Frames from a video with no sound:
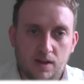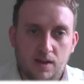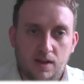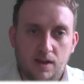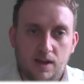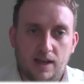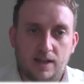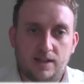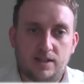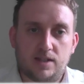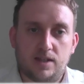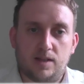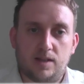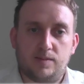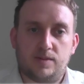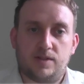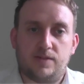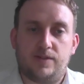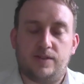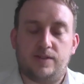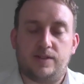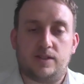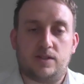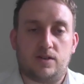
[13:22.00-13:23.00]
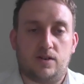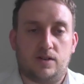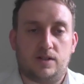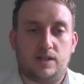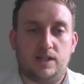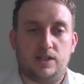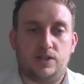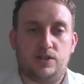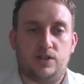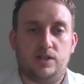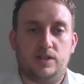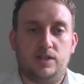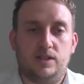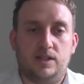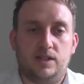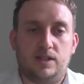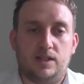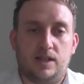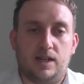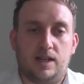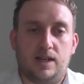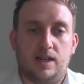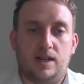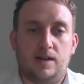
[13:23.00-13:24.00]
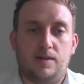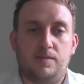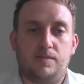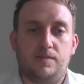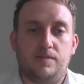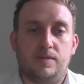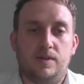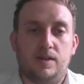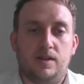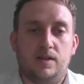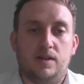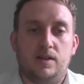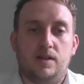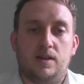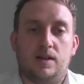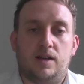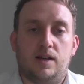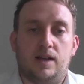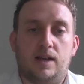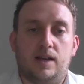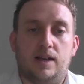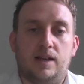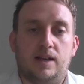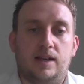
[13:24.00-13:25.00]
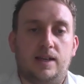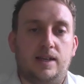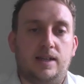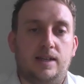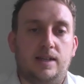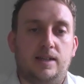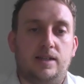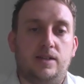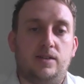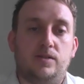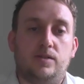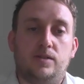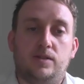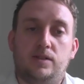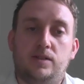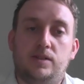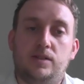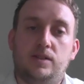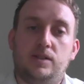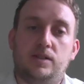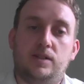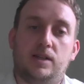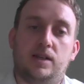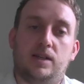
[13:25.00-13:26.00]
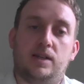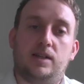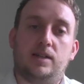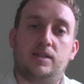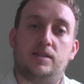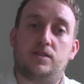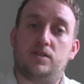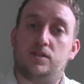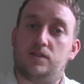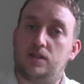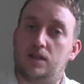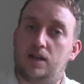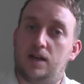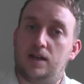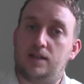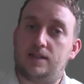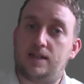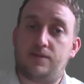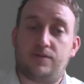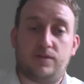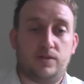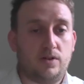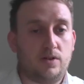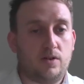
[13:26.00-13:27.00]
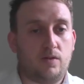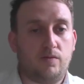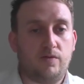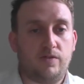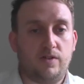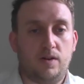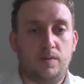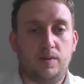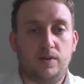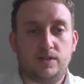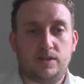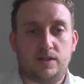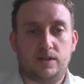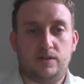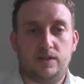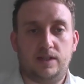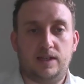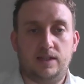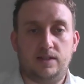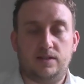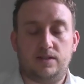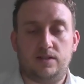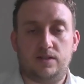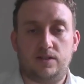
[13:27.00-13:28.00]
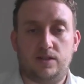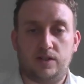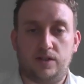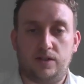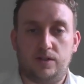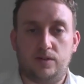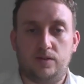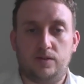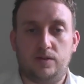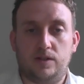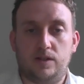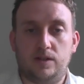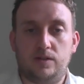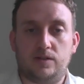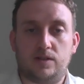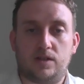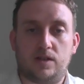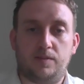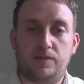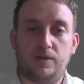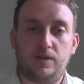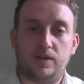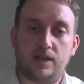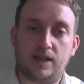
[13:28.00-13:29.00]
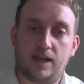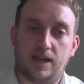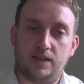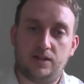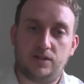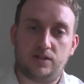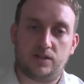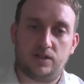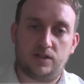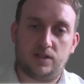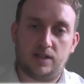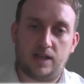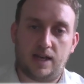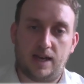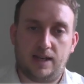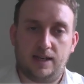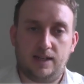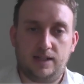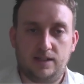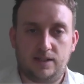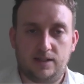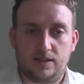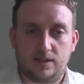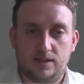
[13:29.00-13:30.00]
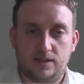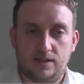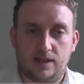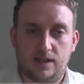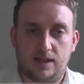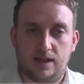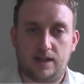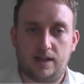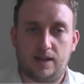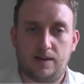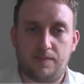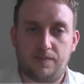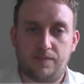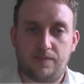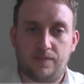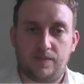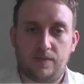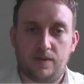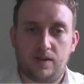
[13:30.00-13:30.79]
In terms of his cognition, he is definitely non-verbal, so needs to use communication aid. In